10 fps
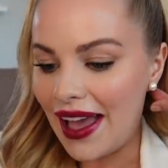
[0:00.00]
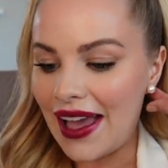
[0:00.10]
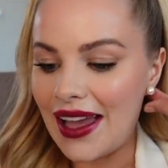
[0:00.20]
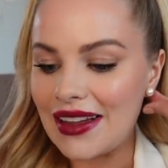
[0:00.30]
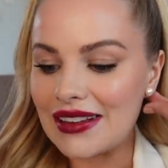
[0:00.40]

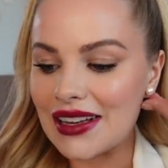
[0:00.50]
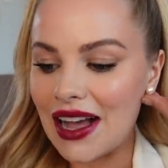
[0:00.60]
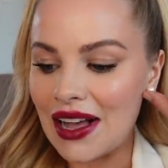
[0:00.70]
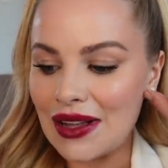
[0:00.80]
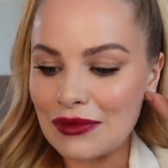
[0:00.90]
and
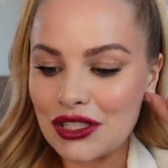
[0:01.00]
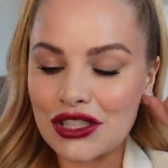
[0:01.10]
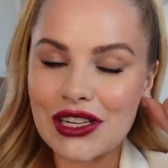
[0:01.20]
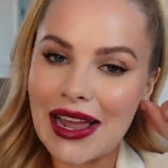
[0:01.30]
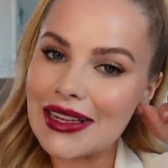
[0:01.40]
um, to
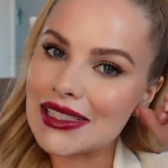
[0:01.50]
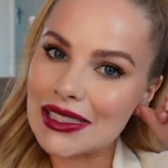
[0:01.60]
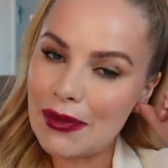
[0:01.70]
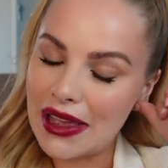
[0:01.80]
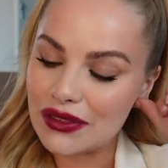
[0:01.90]
create a
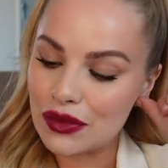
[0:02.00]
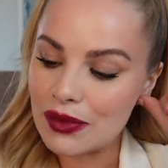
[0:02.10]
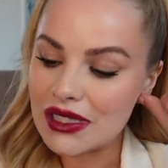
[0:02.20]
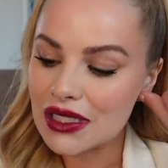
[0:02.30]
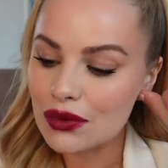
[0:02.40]
space for
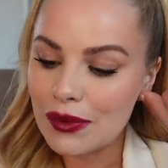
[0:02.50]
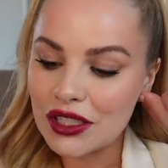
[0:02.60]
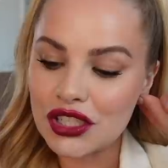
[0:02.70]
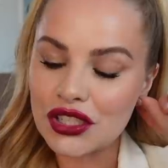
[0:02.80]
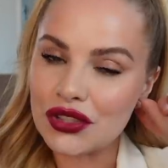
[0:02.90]

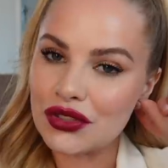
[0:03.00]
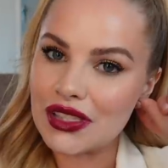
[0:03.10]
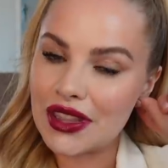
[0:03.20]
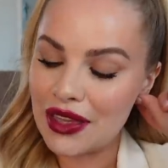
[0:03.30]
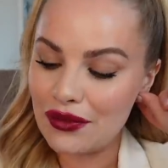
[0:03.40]
businesswomen to
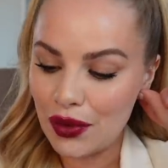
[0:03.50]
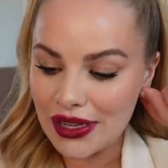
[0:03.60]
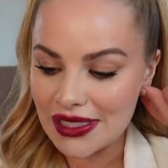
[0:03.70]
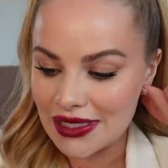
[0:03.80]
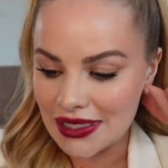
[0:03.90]
use their
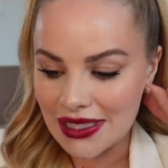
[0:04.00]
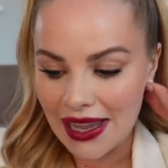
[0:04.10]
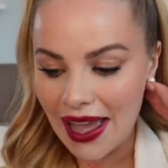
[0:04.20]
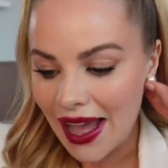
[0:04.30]
voices and take